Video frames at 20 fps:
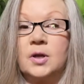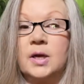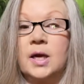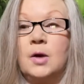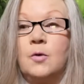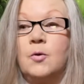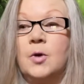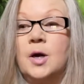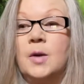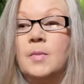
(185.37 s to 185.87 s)

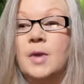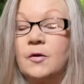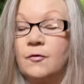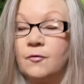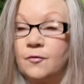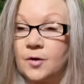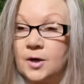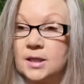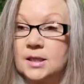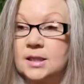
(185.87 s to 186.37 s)
Like one of my
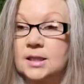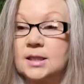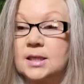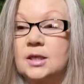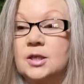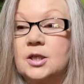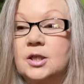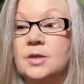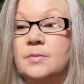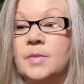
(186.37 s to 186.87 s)
friends
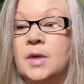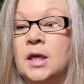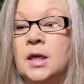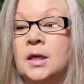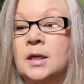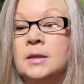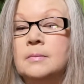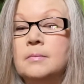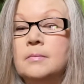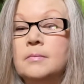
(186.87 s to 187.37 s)
said to
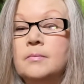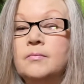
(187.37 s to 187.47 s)
me,